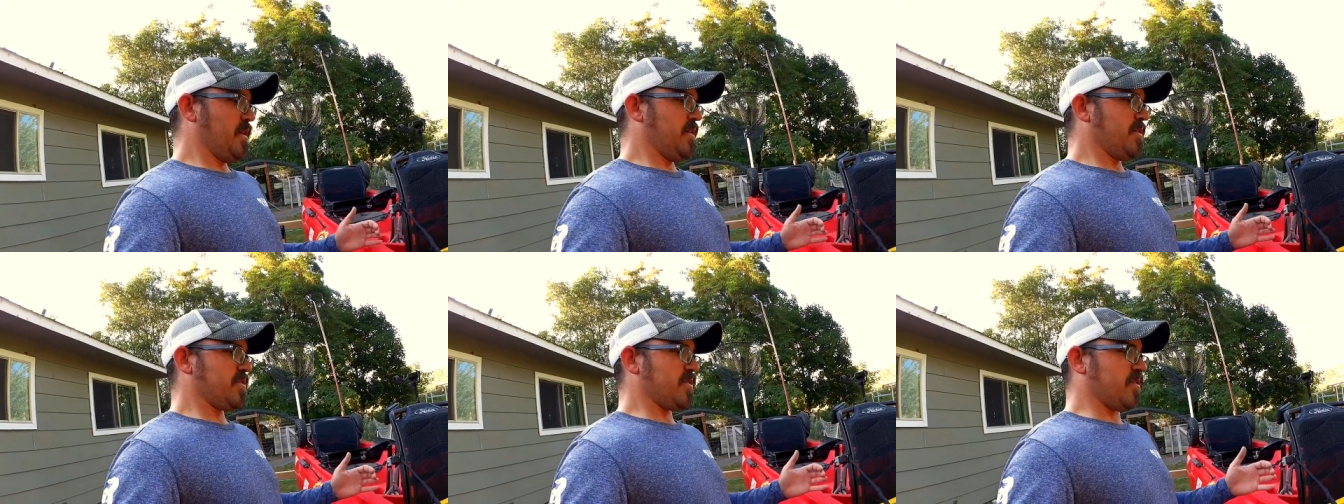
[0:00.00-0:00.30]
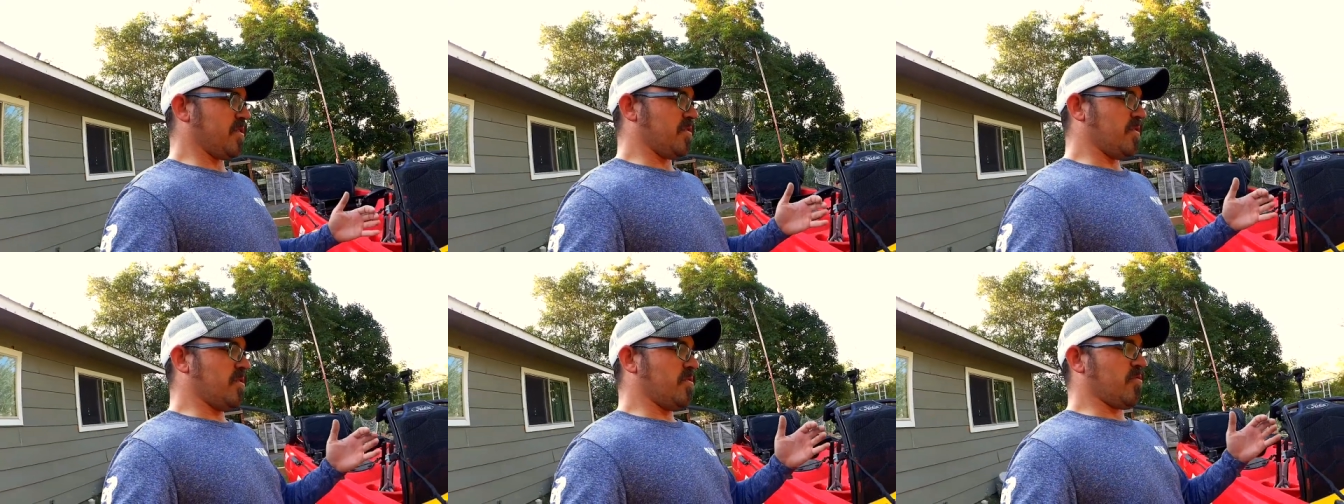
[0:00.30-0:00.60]

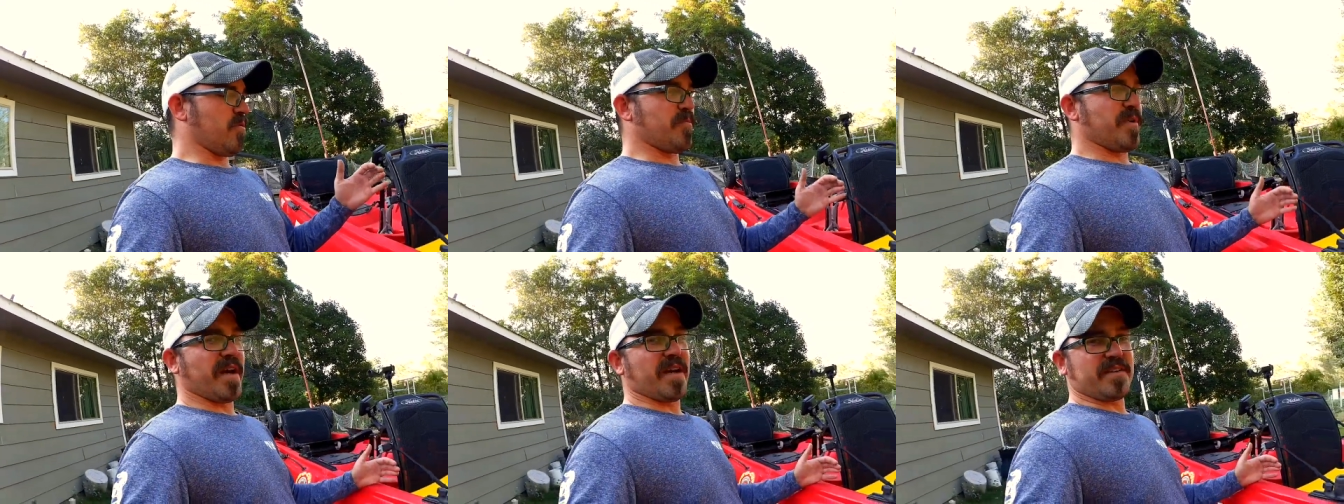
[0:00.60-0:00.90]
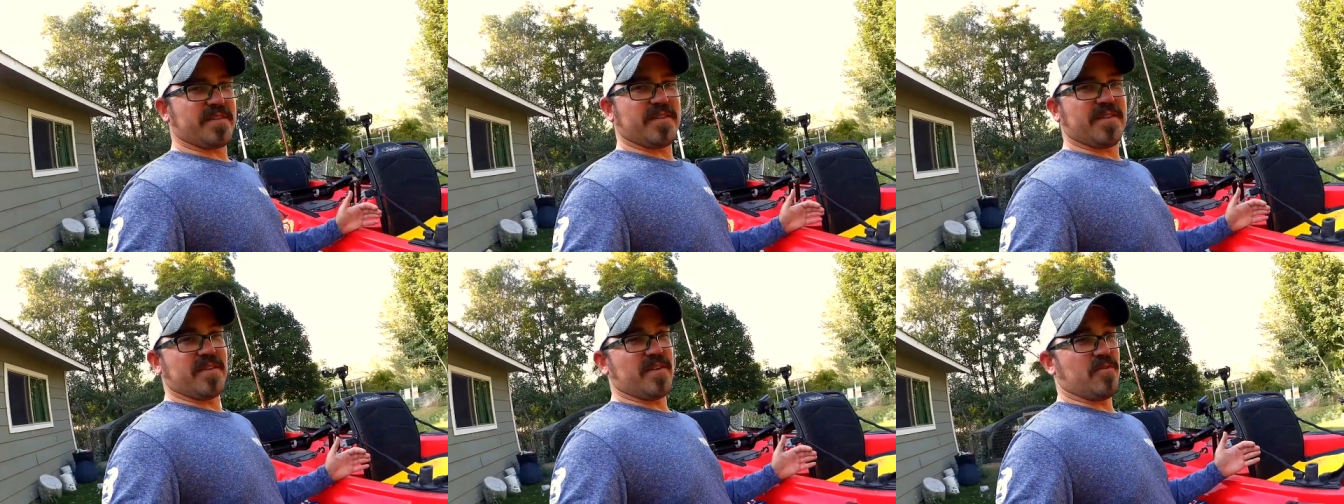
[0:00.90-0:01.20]
So we're
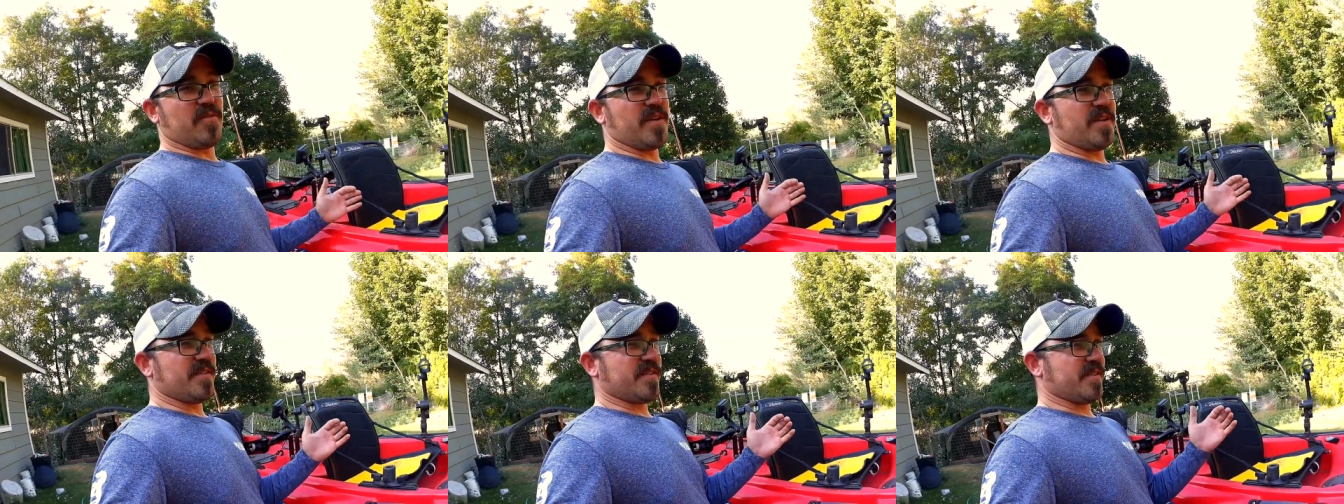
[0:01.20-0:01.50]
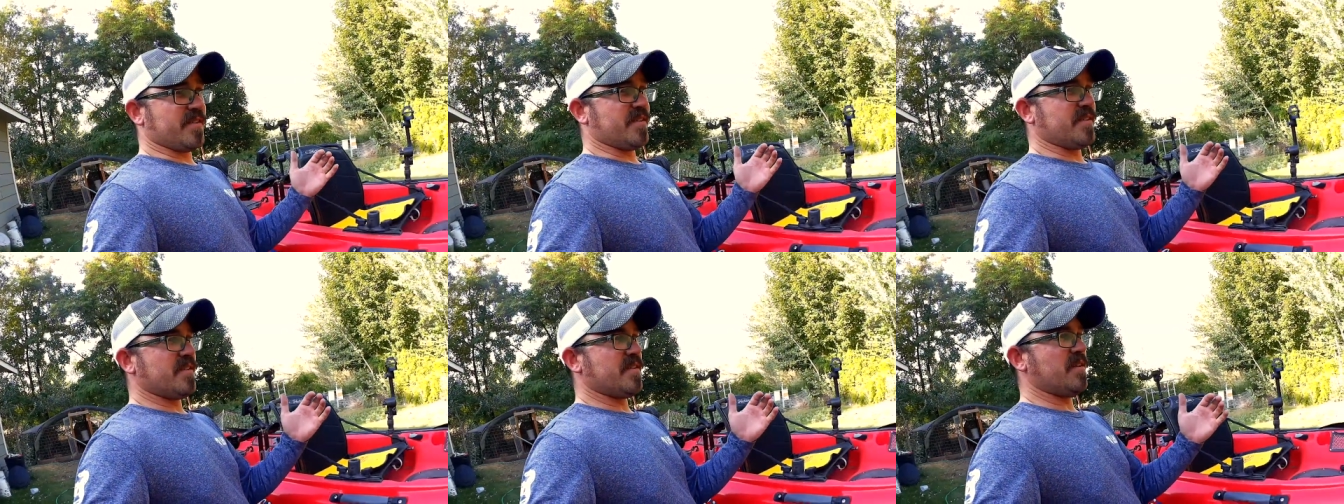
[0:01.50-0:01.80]
back to the
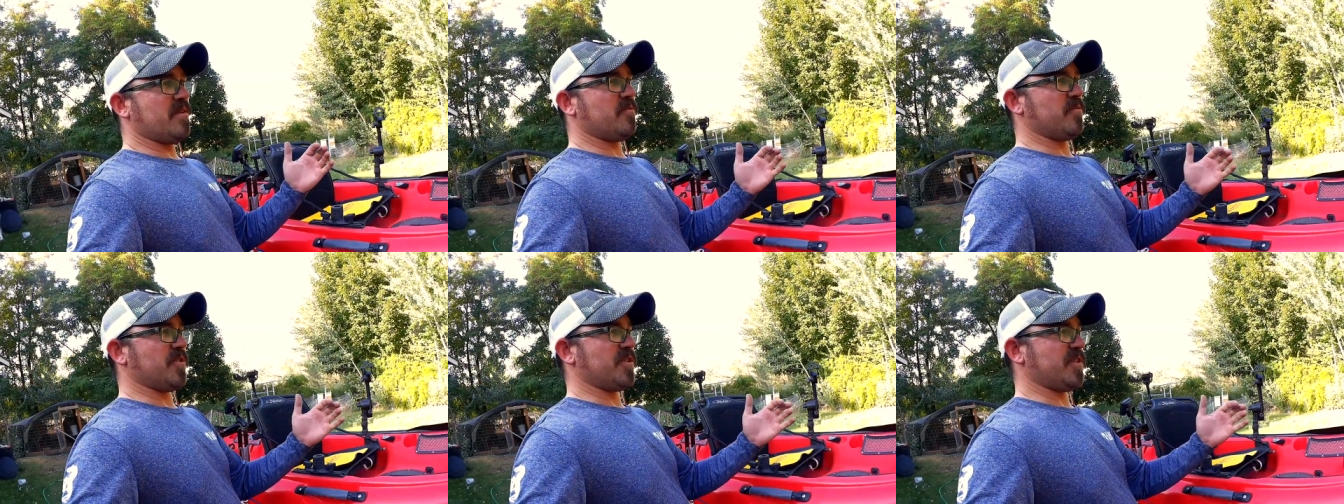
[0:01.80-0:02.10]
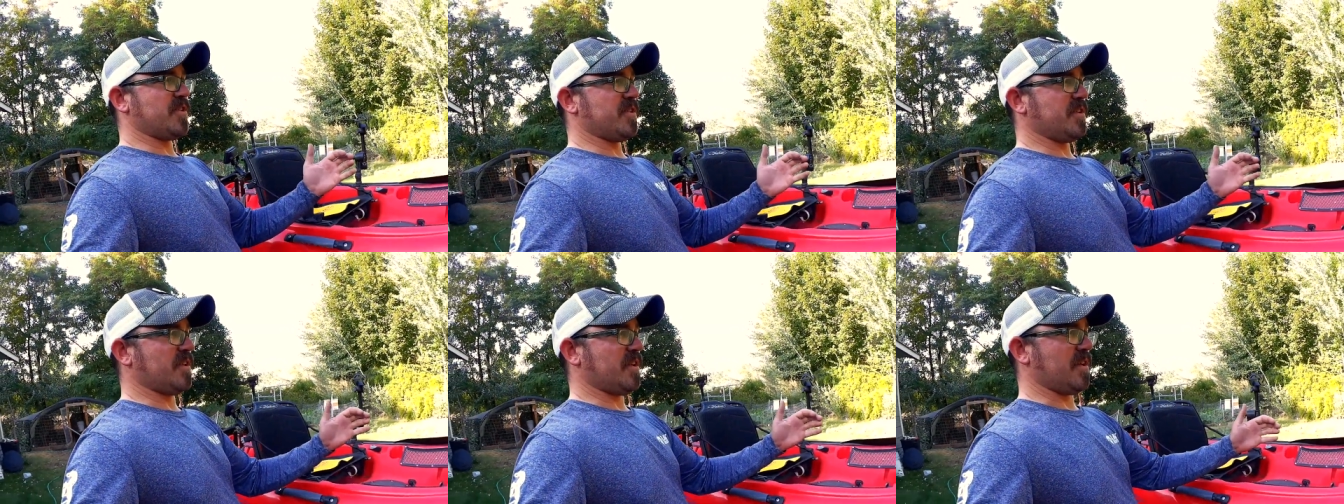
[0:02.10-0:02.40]
Oasis,
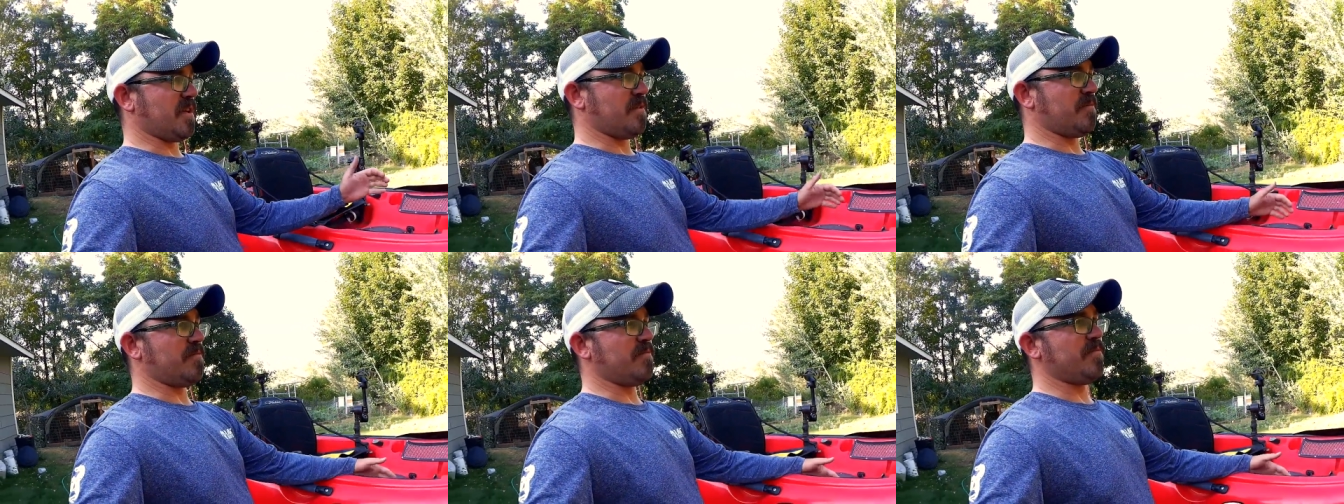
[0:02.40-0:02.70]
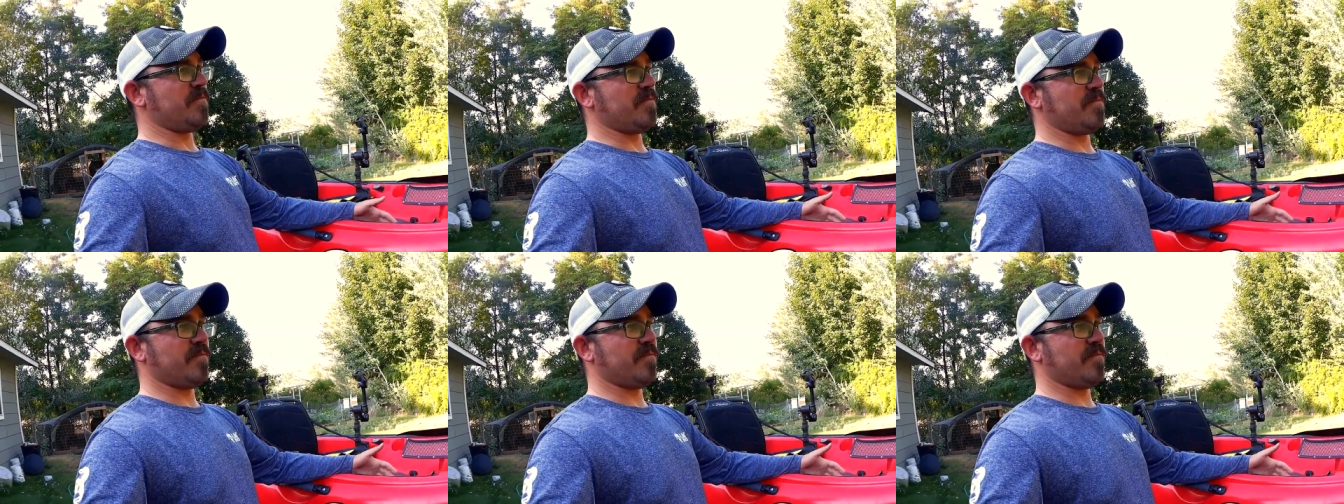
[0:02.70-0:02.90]
which um,